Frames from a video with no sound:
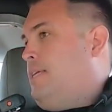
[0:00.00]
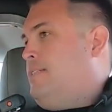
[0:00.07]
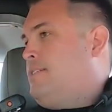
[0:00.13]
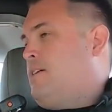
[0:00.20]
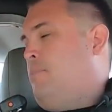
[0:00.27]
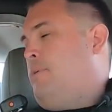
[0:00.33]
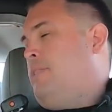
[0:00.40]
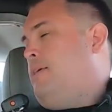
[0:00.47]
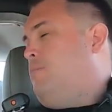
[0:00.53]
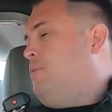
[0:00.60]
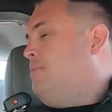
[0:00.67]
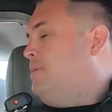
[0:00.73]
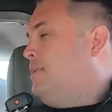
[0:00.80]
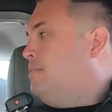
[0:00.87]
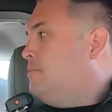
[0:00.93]
he's someone that
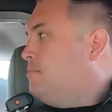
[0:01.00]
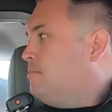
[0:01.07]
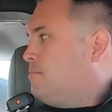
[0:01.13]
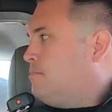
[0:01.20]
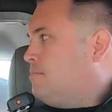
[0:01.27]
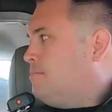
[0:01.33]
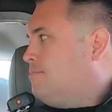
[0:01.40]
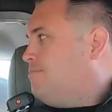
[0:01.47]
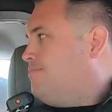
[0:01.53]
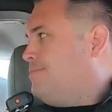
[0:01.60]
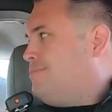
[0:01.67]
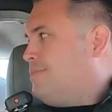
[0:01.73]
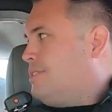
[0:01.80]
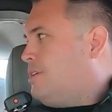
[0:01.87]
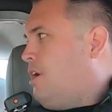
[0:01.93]
we've been
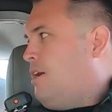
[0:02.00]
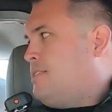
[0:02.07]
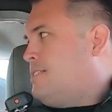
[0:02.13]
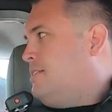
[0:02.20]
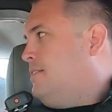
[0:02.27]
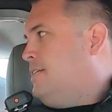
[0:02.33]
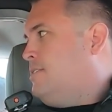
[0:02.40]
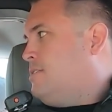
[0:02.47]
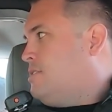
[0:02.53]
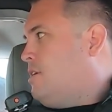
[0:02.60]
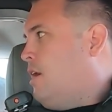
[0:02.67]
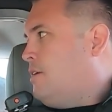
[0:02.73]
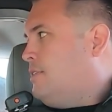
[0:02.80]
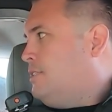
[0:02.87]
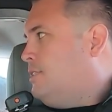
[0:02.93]
constantly just
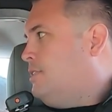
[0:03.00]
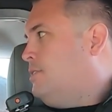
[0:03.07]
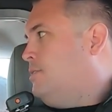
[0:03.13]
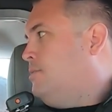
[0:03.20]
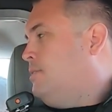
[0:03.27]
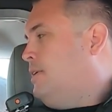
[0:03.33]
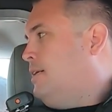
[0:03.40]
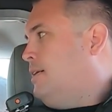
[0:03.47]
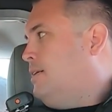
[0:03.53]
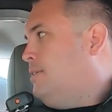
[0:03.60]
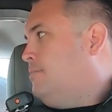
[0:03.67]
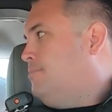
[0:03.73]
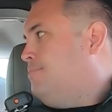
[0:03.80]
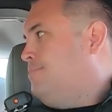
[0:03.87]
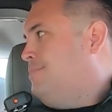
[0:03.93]
talking to.
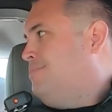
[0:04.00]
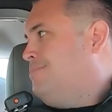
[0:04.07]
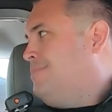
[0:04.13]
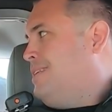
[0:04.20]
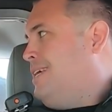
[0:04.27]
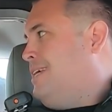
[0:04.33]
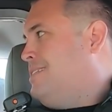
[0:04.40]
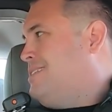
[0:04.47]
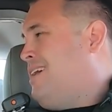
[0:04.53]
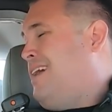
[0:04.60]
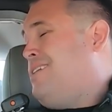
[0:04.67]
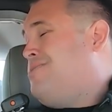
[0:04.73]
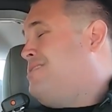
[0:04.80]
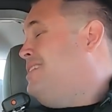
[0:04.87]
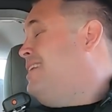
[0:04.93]
Um, he is
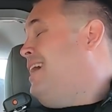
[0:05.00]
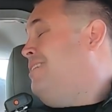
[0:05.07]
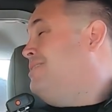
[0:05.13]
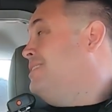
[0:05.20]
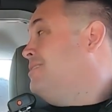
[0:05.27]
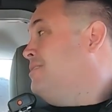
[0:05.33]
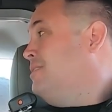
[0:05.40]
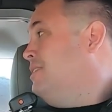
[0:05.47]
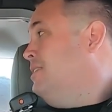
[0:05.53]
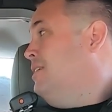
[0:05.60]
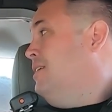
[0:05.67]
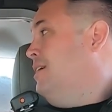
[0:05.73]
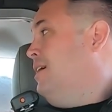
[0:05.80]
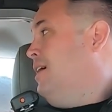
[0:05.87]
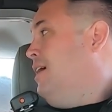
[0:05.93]
not interested in housing.
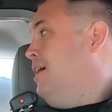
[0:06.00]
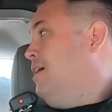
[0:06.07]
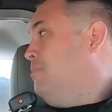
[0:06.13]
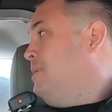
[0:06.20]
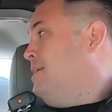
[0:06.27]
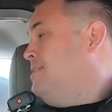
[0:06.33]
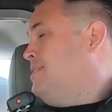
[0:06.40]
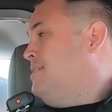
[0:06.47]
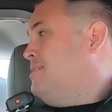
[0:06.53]
Um, he